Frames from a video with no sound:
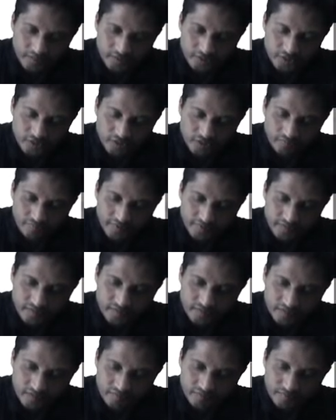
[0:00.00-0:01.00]
g of x
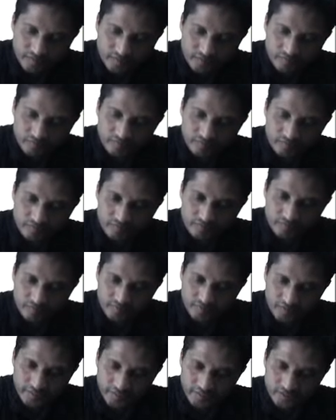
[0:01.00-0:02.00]
is equal to
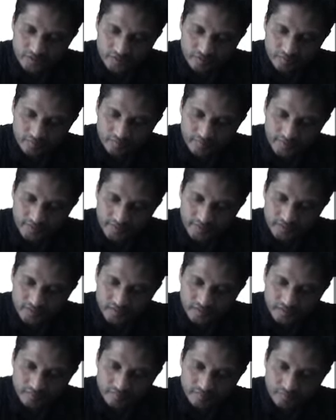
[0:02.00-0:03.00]
cube
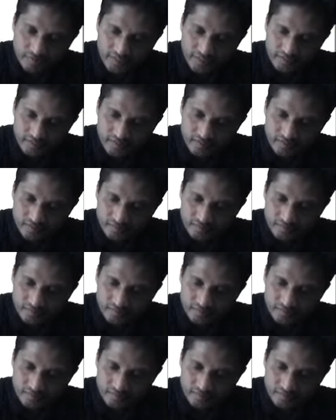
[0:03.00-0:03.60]
minus 4x.